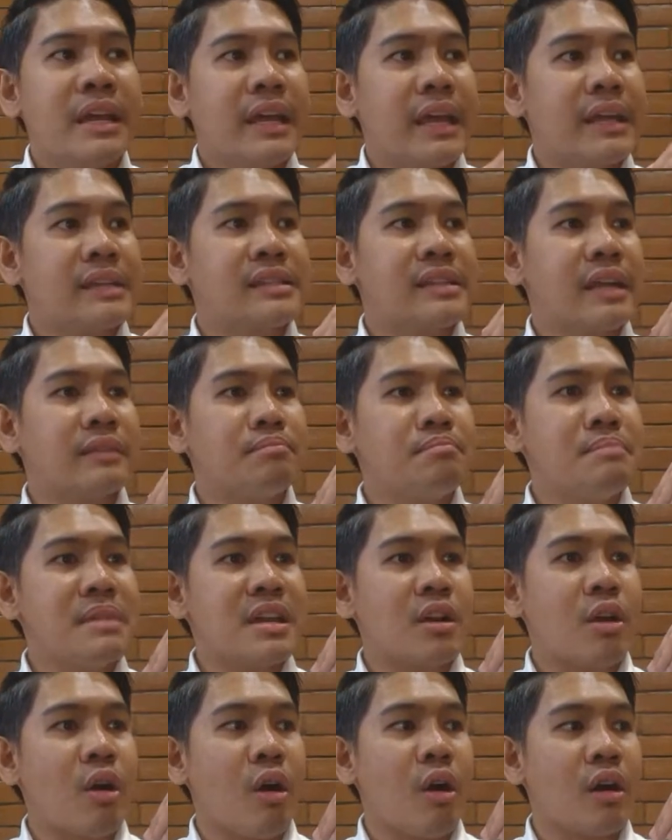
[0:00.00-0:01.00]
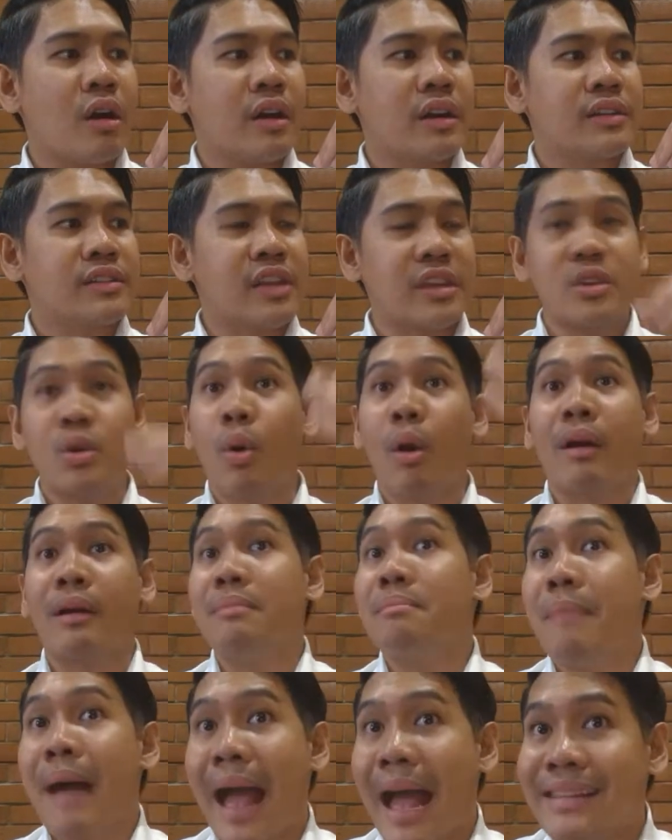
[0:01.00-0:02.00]
Is it because you are
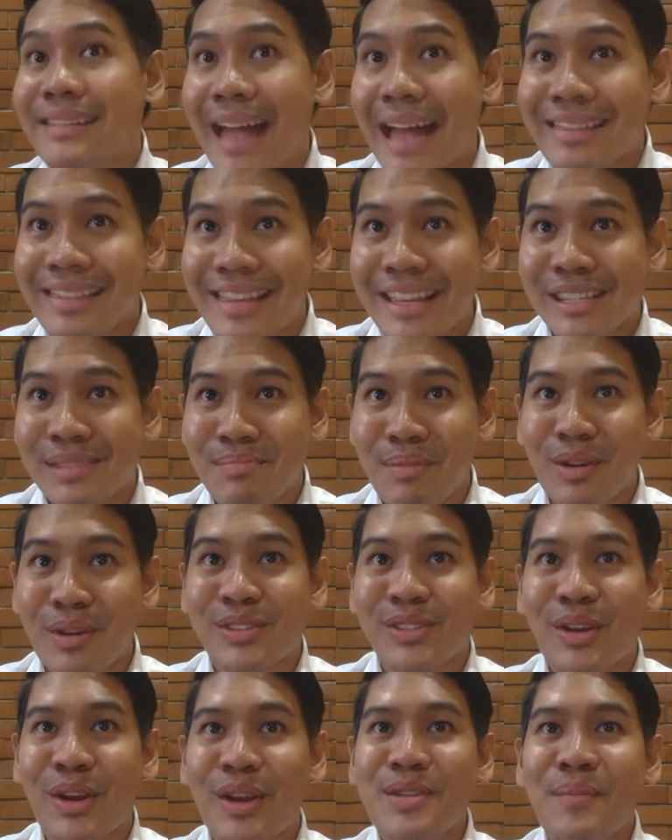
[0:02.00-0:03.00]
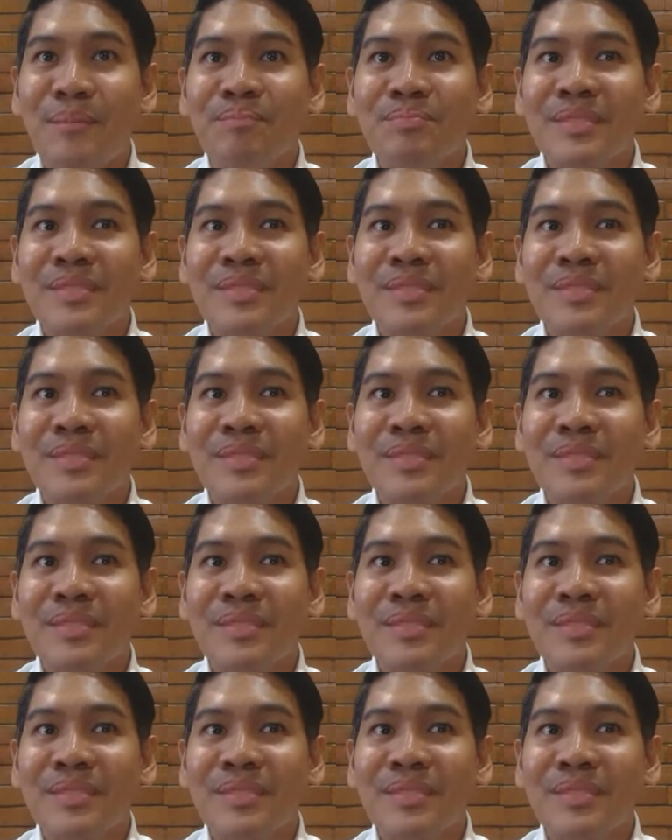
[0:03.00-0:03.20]
mad at this person?